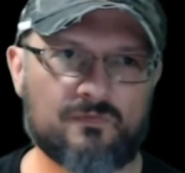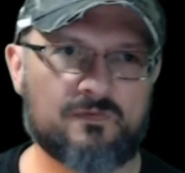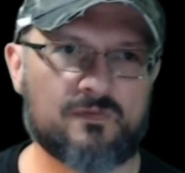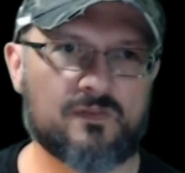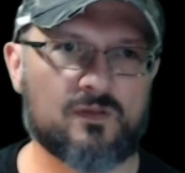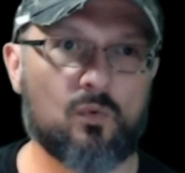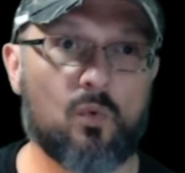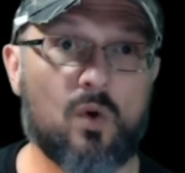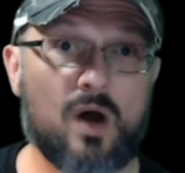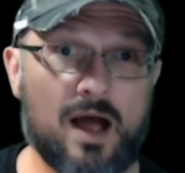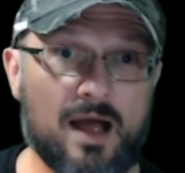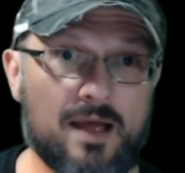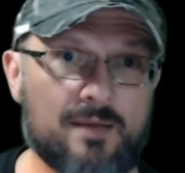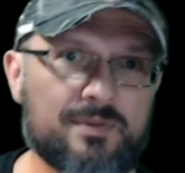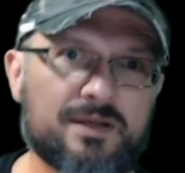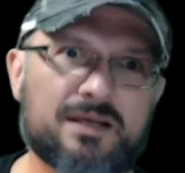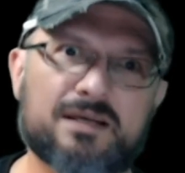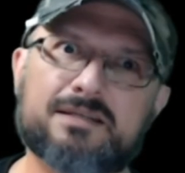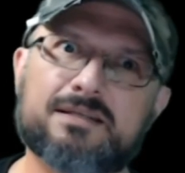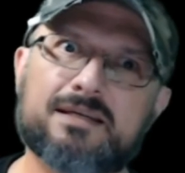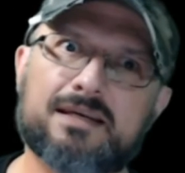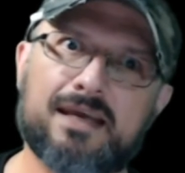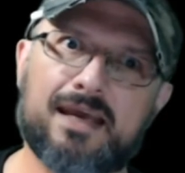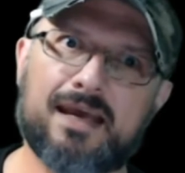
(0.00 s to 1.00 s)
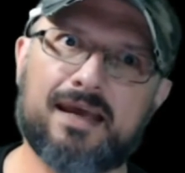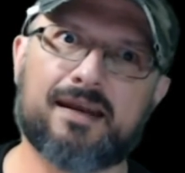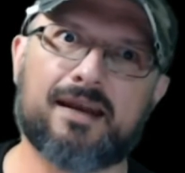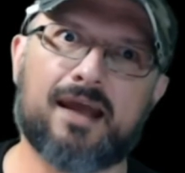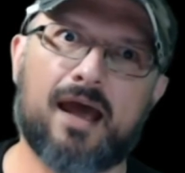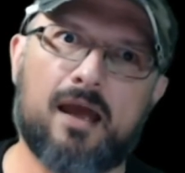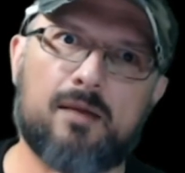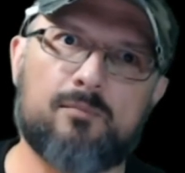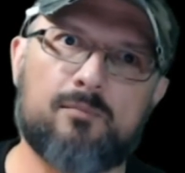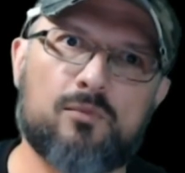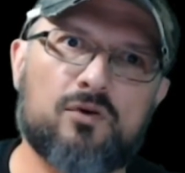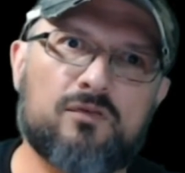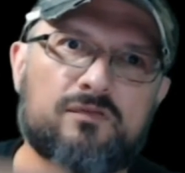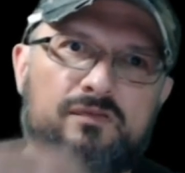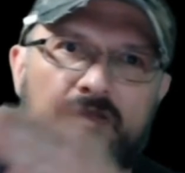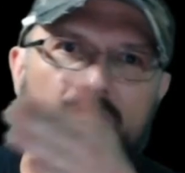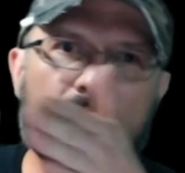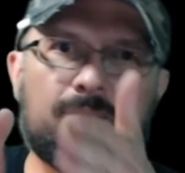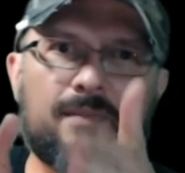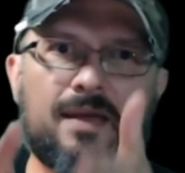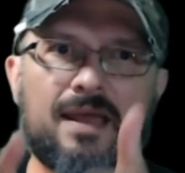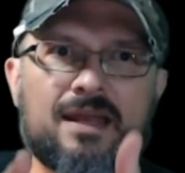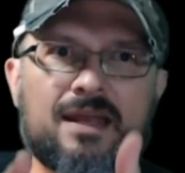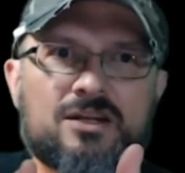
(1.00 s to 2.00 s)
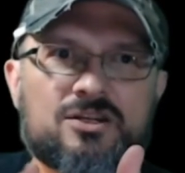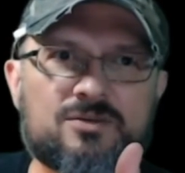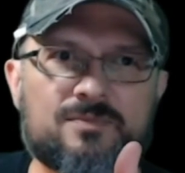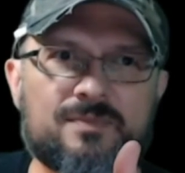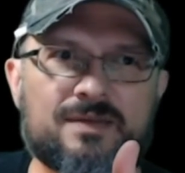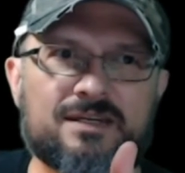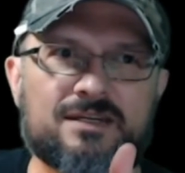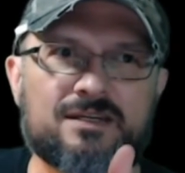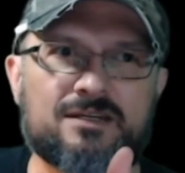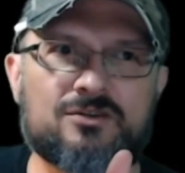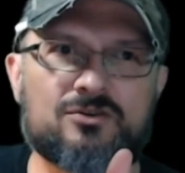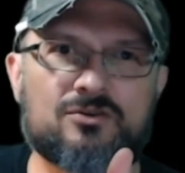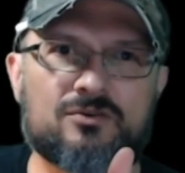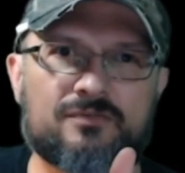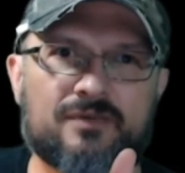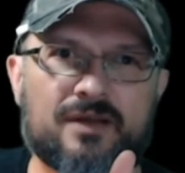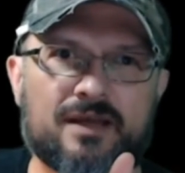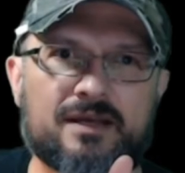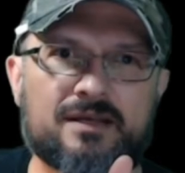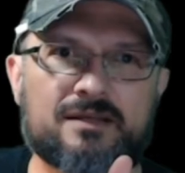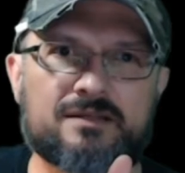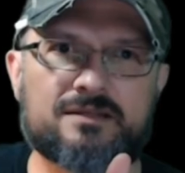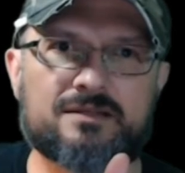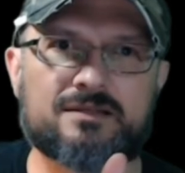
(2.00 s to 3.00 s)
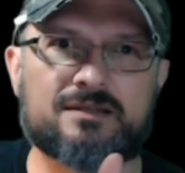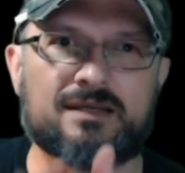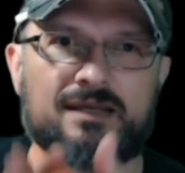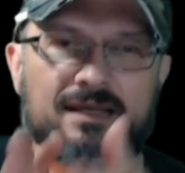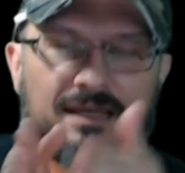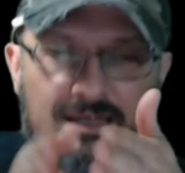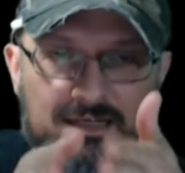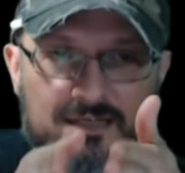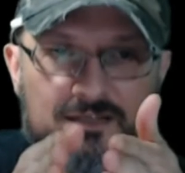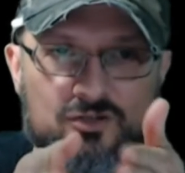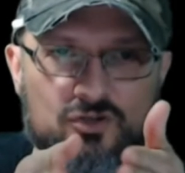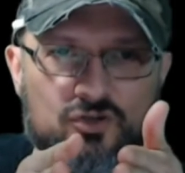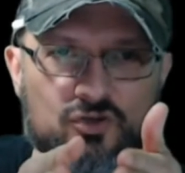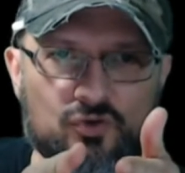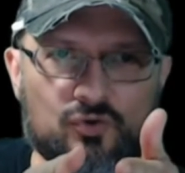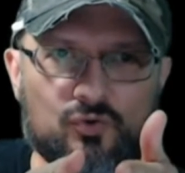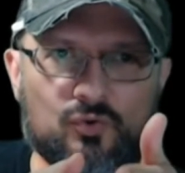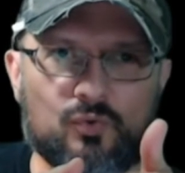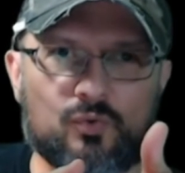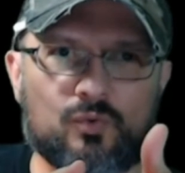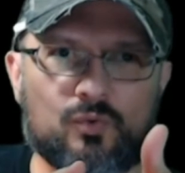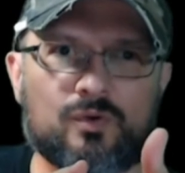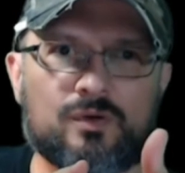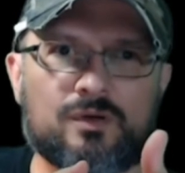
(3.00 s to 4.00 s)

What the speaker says: Why? Because again, I moved the management interface into